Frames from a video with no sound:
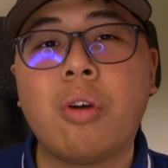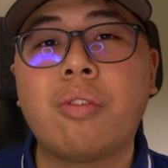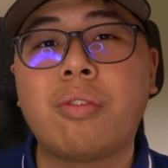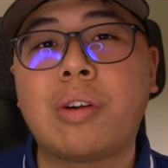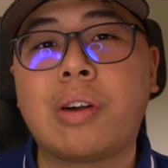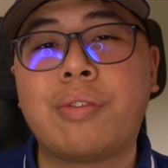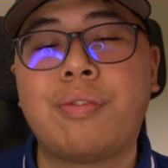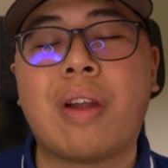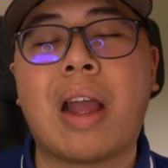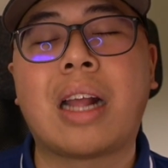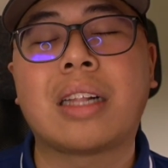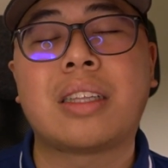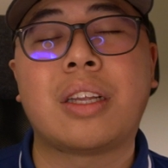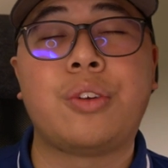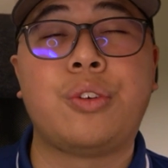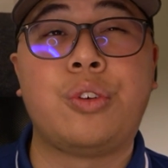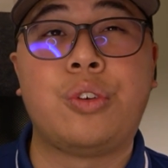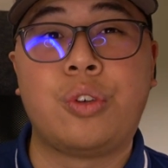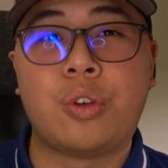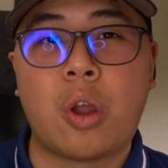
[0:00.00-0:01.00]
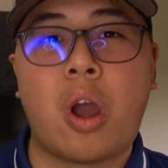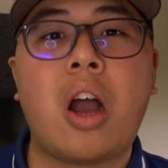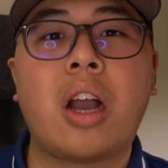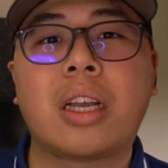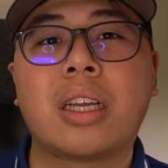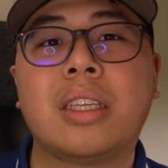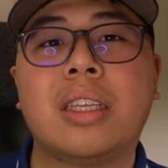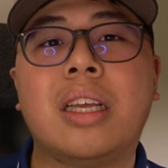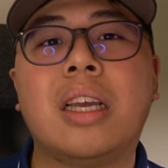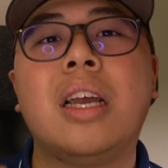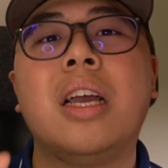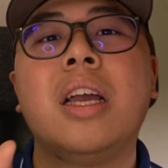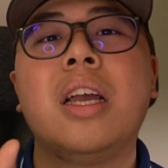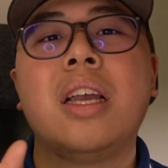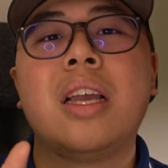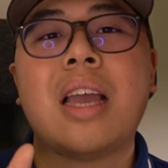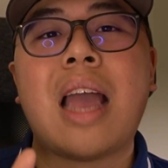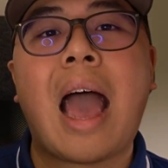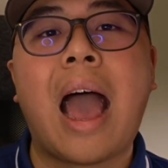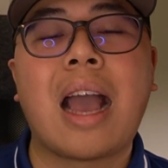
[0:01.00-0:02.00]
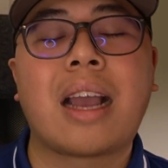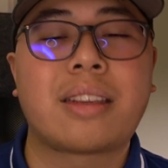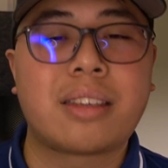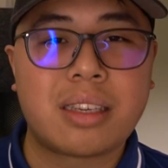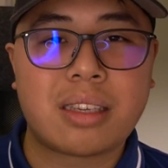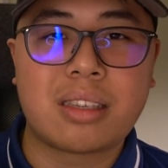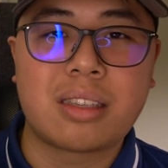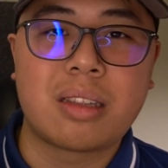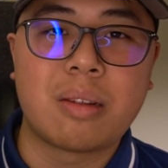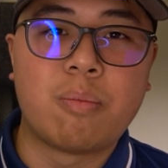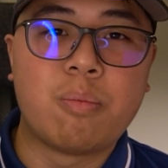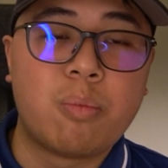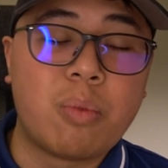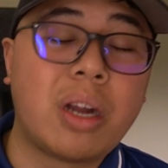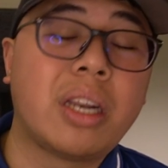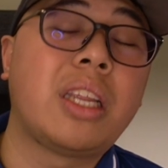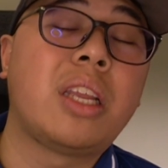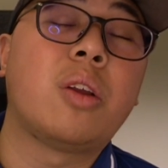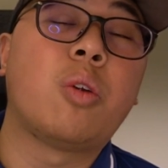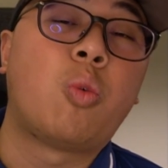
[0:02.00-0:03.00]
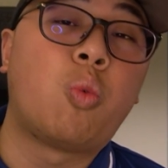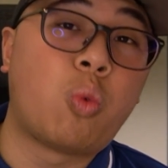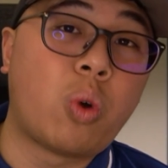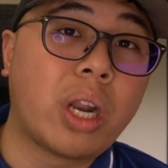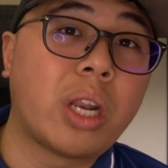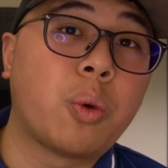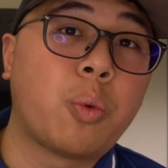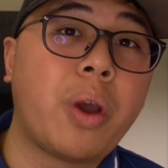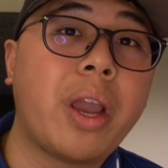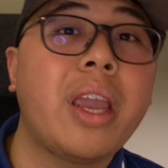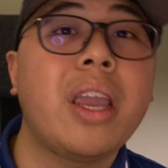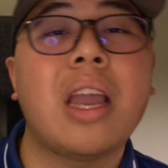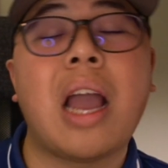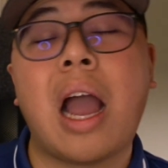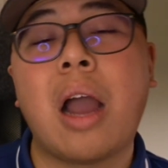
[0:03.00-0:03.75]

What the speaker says: for a fact that you're not going to access the money right away,